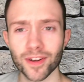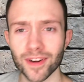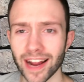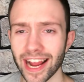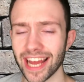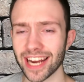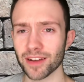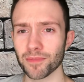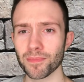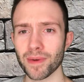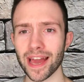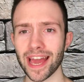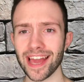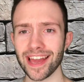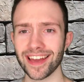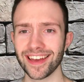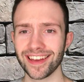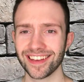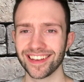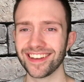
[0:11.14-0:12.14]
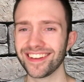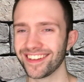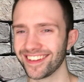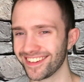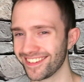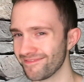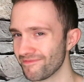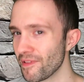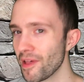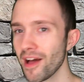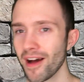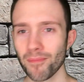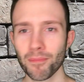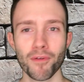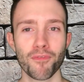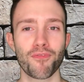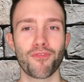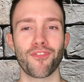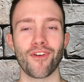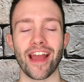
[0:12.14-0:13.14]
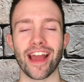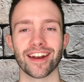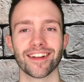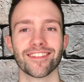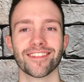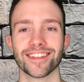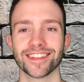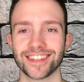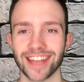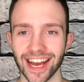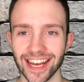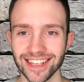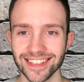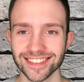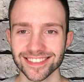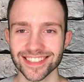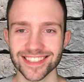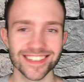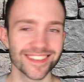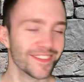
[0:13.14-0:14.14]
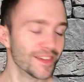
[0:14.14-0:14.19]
anime. I'm a fan of the Titans.